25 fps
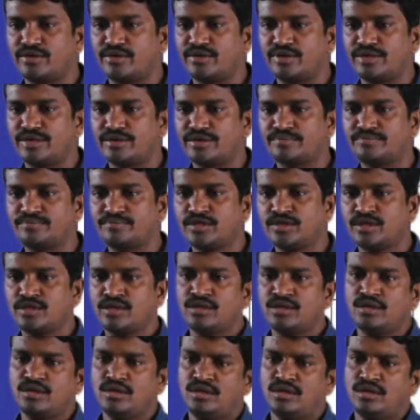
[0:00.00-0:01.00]
unit.
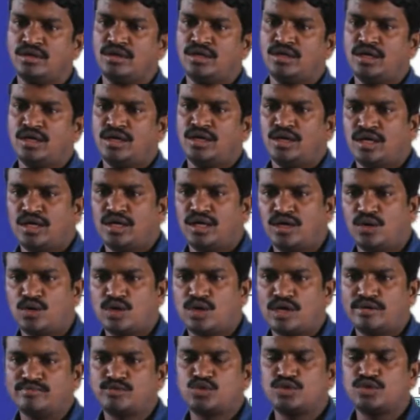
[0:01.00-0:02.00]
Now
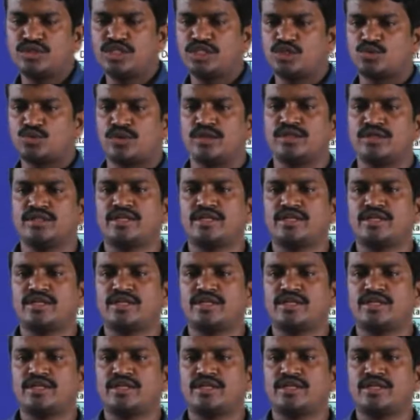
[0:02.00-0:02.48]
comes to this one, the